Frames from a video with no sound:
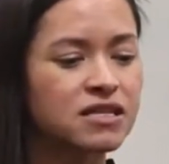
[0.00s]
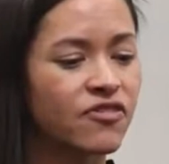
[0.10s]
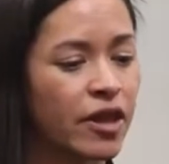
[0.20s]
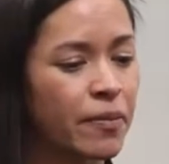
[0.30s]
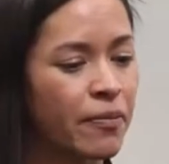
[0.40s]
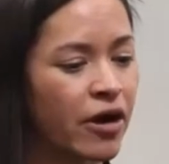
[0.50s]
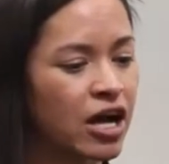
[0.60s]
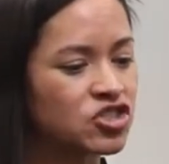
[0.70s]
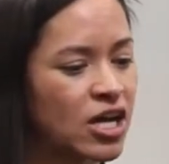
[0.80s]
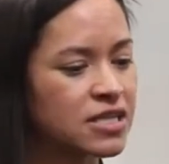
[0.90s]
develop a
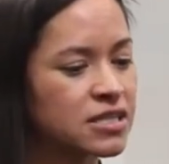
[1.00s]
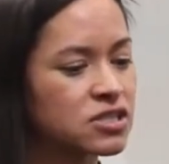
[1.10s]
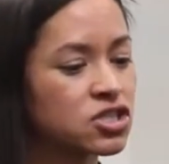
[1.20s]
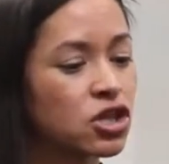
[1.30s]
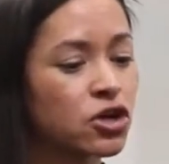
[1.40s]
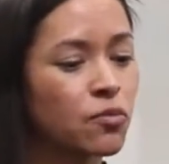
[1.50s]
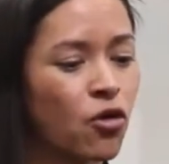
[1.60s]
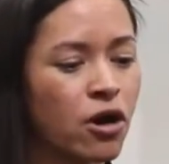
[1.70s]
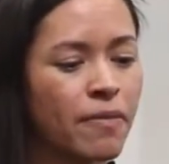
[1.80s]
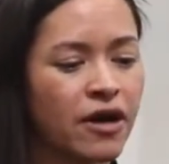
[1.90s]
project to learn
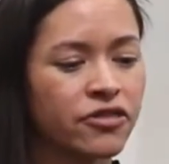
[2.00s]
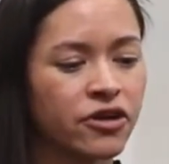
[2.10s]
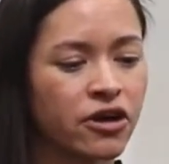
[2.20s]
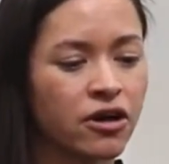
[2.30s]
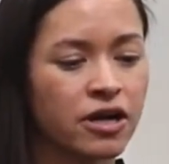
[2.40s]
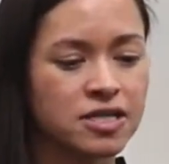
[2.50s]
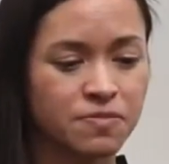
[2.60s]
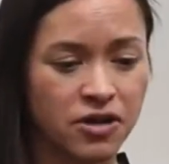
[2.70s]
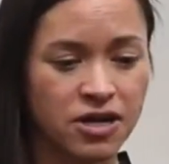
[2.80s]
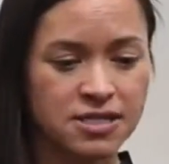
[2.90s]
more about their
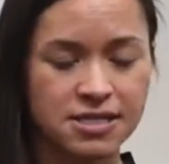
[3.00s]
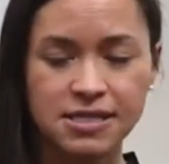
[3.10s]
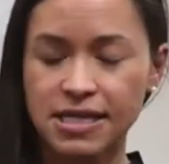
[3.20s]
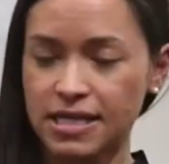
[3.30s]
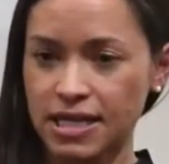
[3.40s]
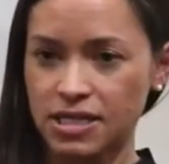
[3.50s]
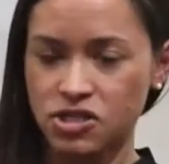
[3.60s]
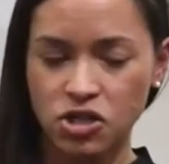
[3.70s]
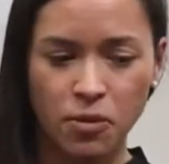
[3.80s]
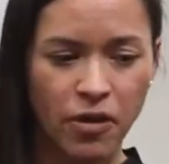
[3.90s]
experiences and
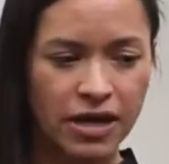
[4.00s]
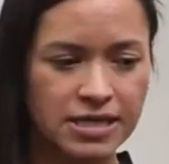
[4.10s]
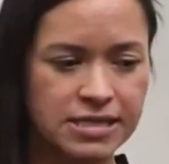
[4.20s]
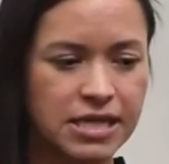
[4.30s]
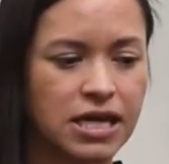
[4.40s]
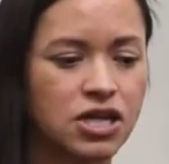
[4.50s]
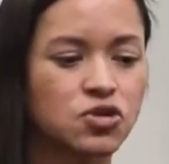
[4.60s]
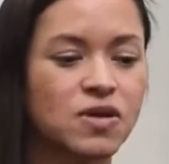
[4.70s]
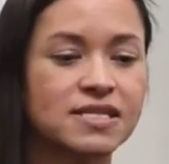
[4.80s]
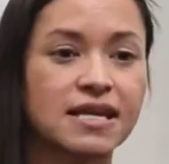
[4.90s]
needs during pregnancy,
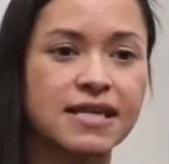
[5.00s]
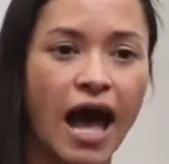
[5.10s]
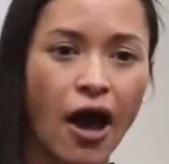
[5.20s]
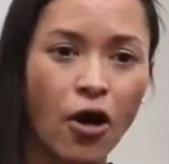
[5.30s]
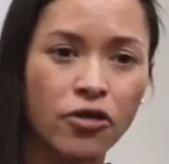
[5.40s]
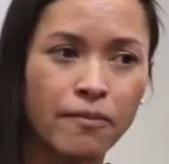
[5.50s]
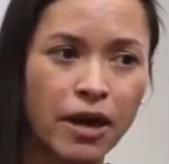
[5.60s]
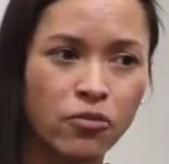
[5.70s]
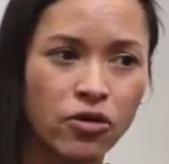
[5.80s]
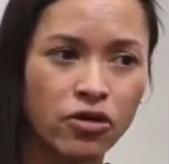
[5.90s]
to assess how the
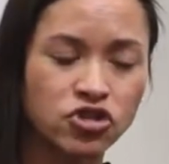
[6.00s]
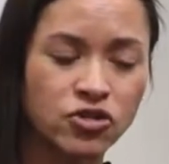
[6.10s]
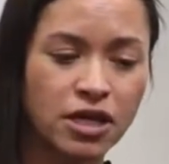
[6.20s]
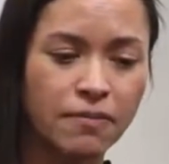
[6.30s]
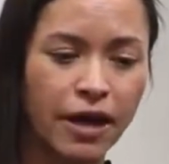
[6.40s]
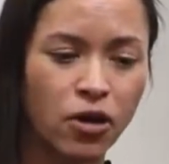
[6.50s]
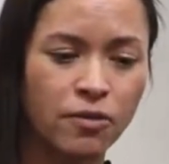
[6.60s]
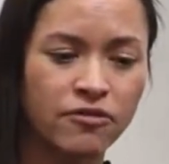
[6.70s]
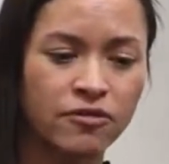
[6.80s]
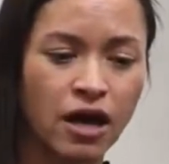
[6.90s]
men were treated by
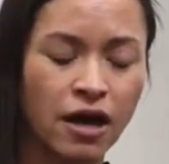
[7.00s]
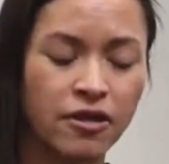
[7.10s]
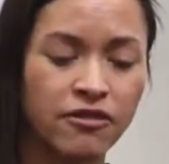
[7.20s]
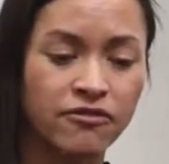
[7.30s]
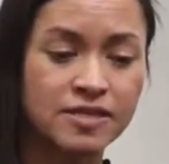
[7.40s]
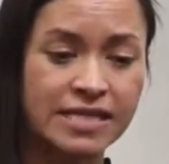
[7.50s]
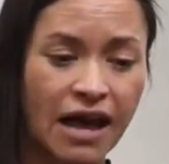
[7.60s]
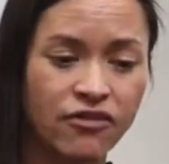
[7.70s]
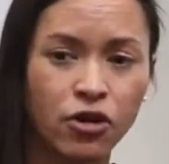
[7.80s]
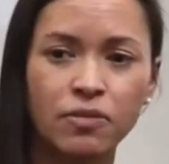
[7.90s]
OB, uh, the
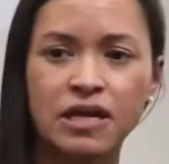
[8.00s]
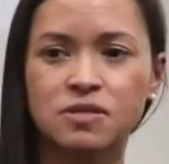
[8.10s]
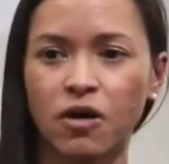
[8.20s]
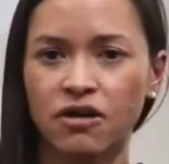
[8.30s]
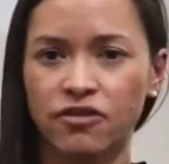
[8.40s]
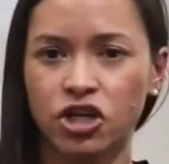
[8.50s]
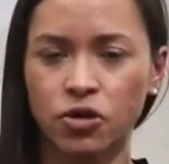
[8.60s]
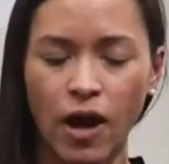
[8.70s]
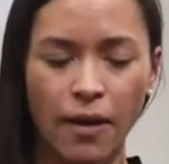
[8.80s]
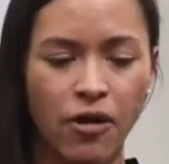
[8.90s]
staff at OB as part of a
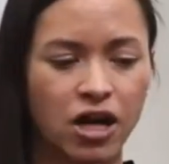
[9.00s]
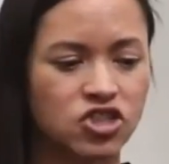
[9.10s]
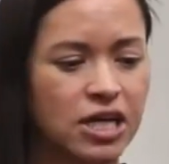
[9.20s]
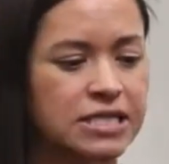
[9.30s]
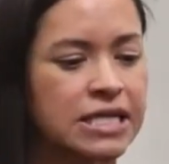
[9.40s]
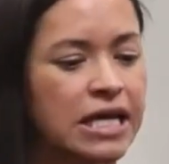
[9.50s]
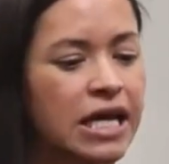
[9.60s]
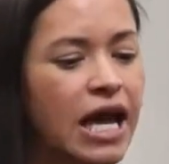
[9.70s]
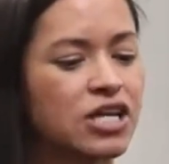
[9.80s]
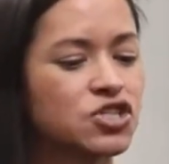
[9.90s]
QI project,
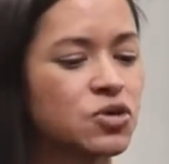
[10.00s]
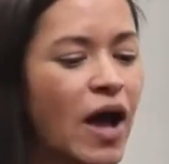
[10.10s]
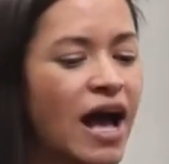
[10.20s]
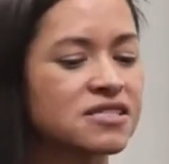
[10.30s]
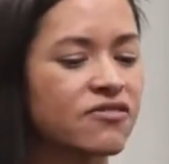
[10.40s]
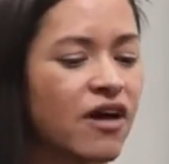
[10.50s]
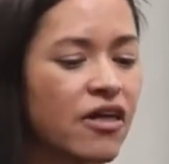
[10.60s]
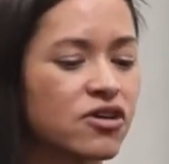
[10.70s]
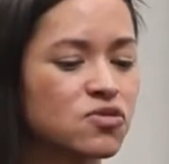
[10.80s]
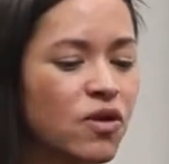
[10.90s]
and to ask
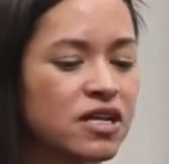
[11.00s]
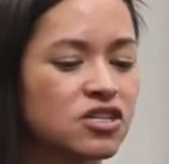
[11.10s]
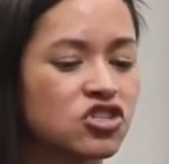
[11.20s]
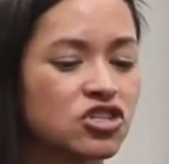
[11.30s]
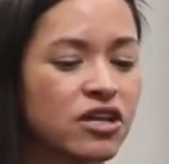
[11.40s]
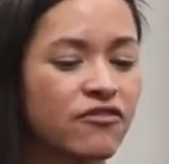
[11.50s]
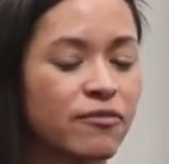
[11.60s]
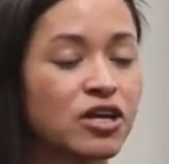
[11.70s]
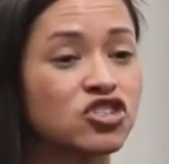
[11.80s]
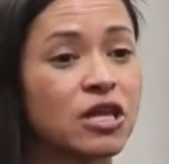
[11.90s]
fathers what additional
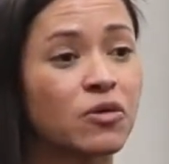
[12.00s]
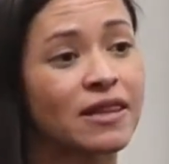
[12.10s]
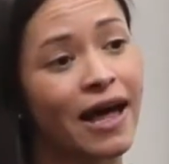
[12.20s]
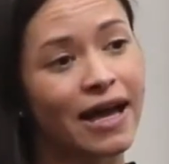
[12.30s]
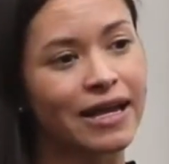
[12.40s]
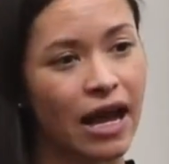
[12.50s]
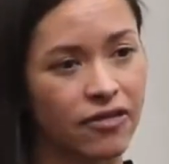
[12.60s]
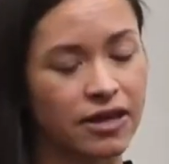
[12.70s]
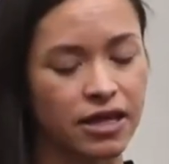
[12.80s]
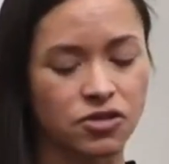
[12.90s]
information they would like and how
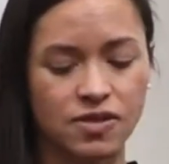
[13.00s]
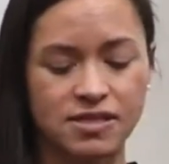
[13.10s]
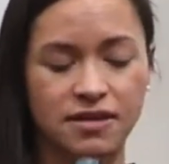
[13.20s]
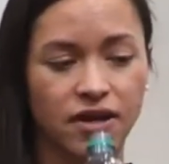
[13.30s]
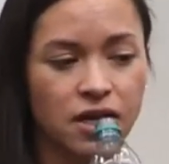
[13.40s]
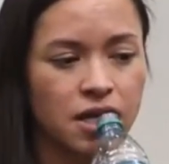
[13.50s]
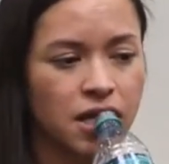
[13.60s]
they'd like to receive it.